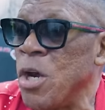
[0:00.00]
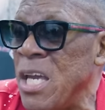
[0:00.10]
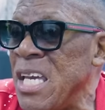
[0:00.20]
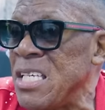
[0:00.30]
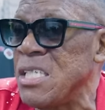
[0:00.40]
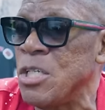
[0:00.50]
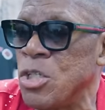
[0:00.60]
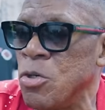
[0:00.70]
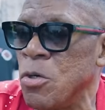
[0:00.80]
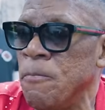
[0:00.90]
we're easy
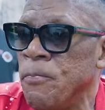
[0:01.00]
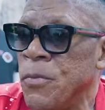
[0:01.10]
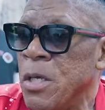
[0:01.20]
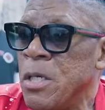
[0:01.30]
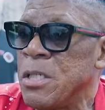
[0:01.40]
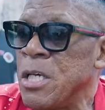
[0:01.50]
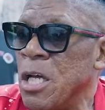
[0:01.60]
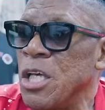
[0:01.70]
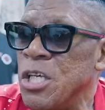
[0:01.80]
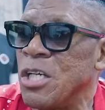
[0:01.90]
to
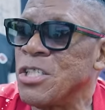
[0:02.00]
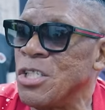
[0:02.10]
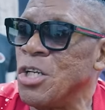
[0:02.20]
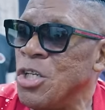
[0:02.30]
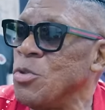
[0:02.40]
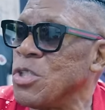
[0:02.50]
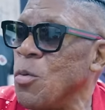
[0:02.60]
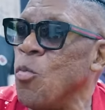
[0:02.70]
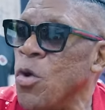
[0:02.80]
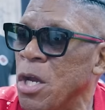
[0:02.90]
tell a youngster to do
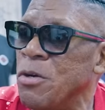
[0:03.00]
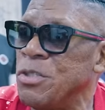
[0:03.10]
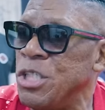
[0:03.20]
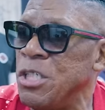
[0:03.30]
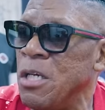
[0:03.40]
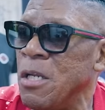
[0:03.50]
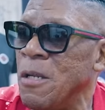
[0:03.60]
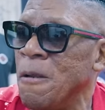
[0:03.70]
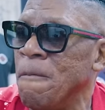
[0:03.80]
some weird shit